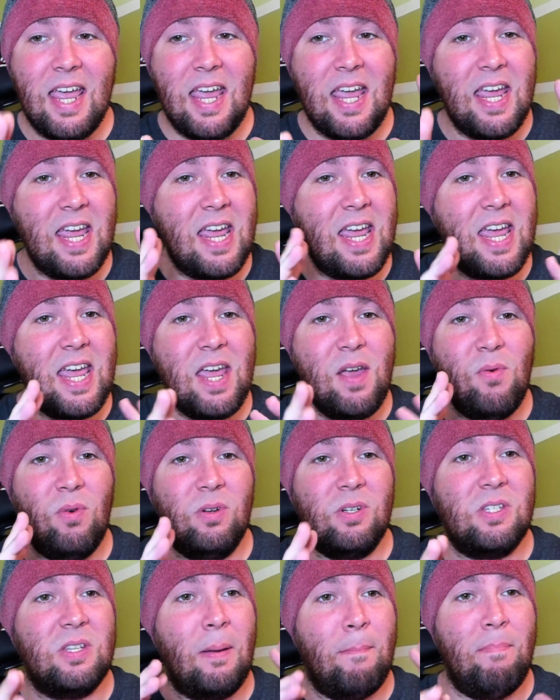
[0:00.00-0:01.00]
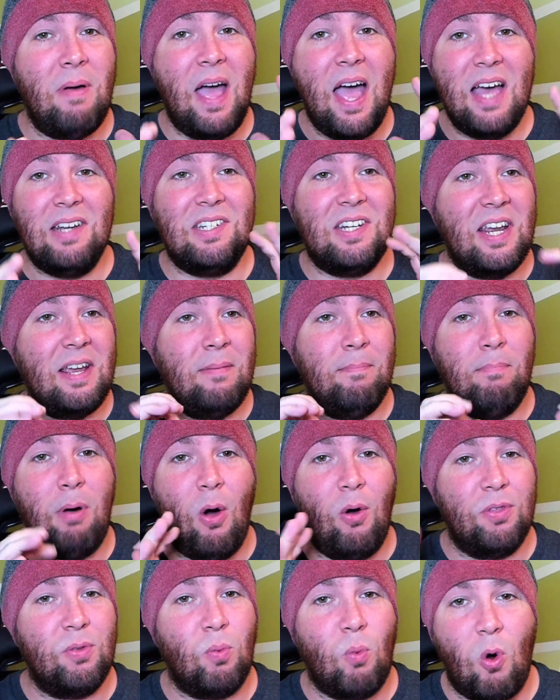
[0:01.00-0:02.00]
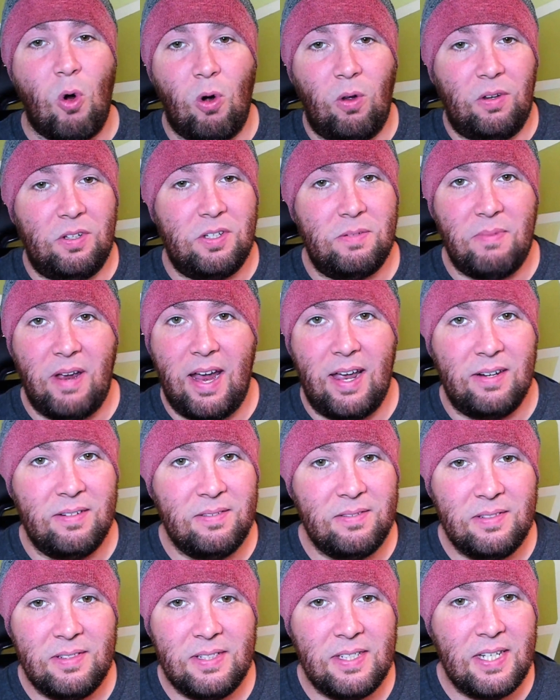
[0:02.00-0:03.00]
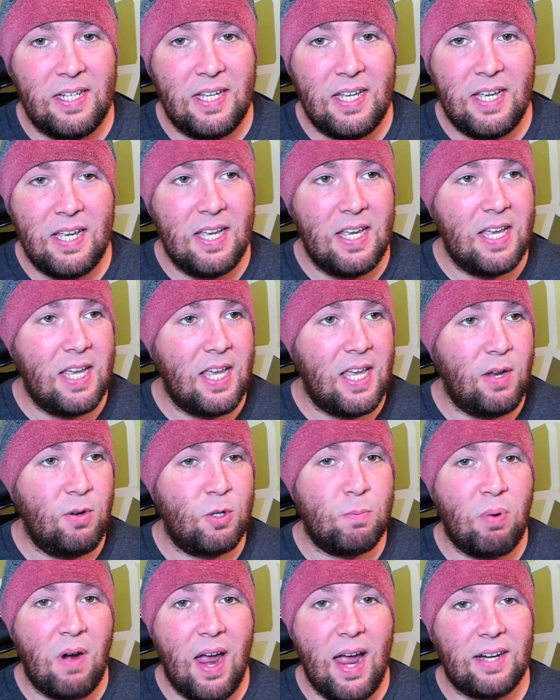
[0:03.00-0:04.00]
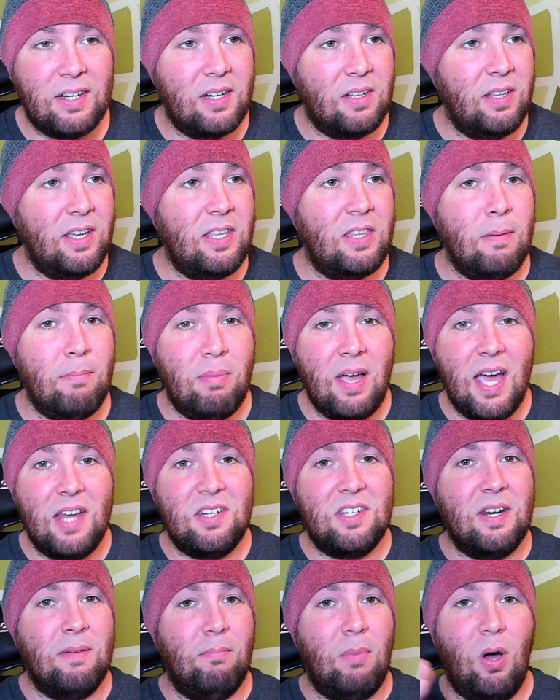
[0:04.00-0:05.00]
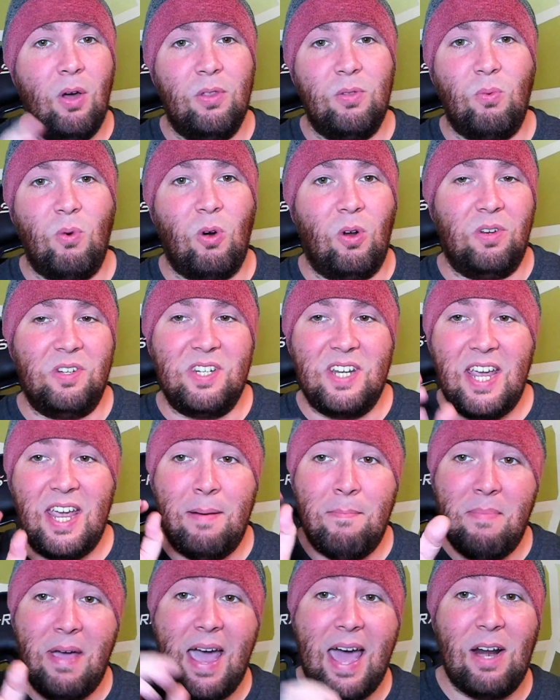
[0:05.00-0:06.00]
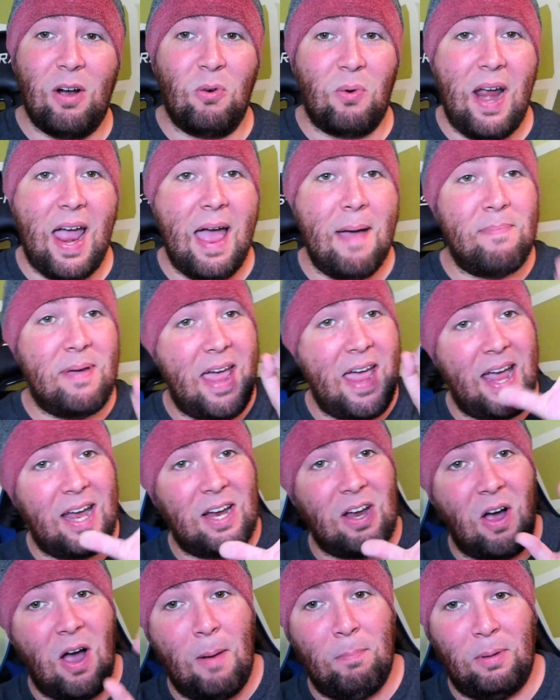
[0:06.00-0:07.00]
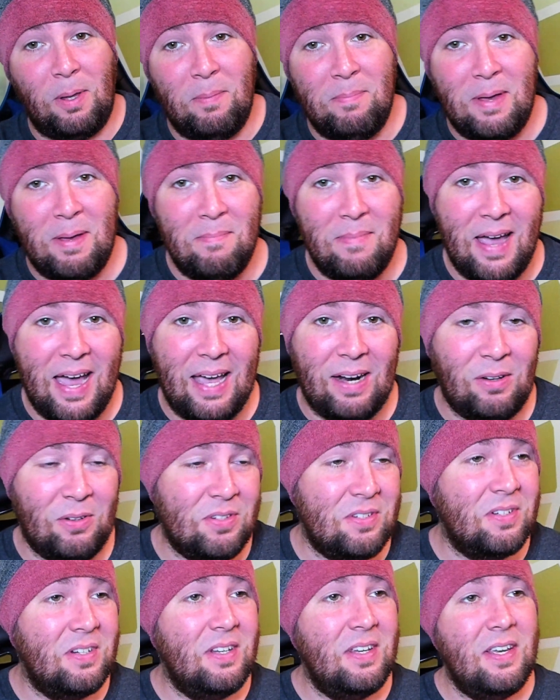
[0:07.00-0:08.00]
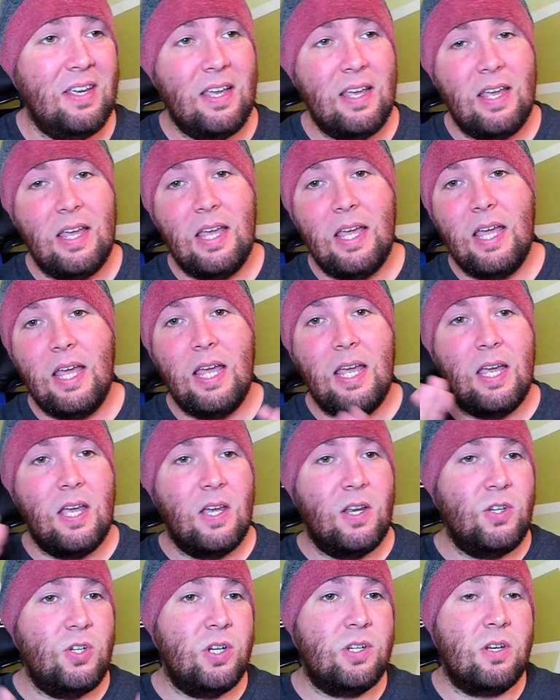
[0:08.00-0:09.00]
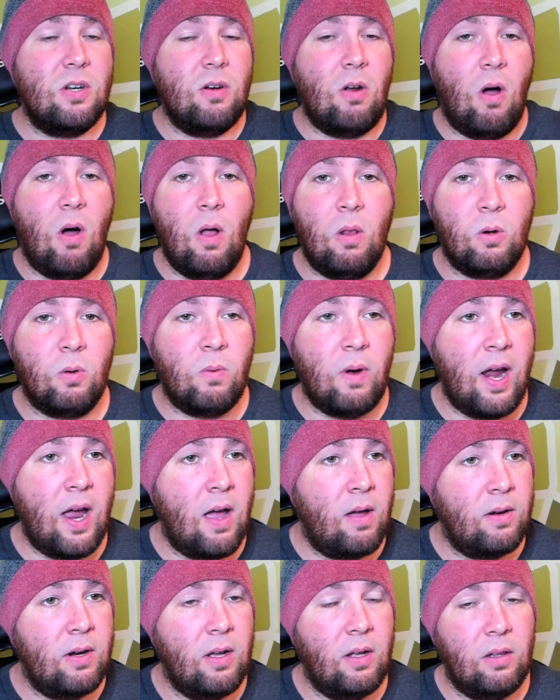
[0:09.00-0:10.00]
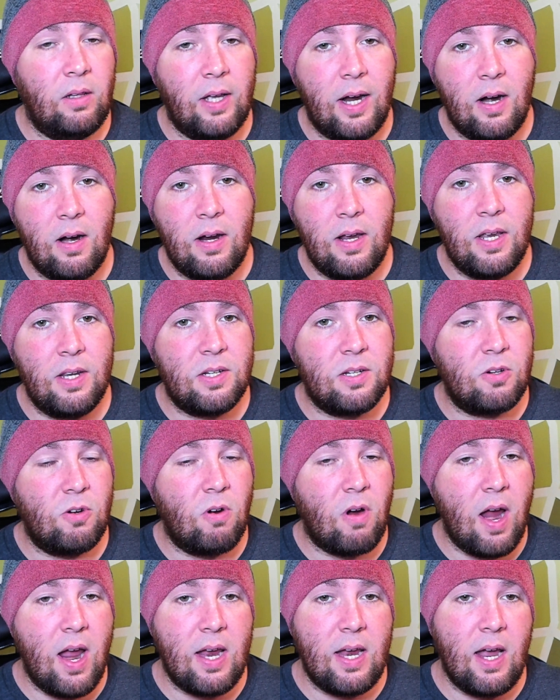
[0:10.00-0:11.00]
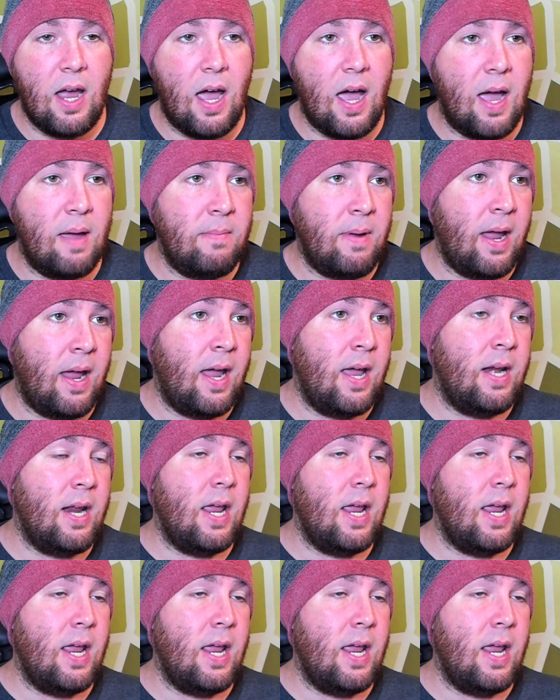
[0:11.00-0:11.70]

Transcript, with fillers: he he was the best in both worlds, man. He was practically the best in both worlds, in battle rap and compliment battles. Just an all-around hilarious, great guy, man,